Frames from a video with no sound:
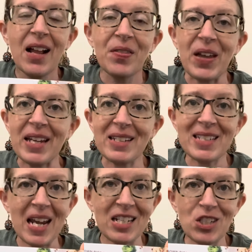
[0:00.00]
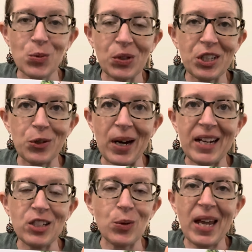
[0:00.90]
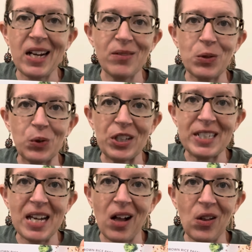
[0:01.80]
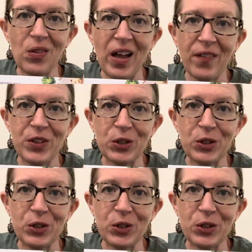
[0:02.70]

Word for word: They taste really great. You can't even really tell that they're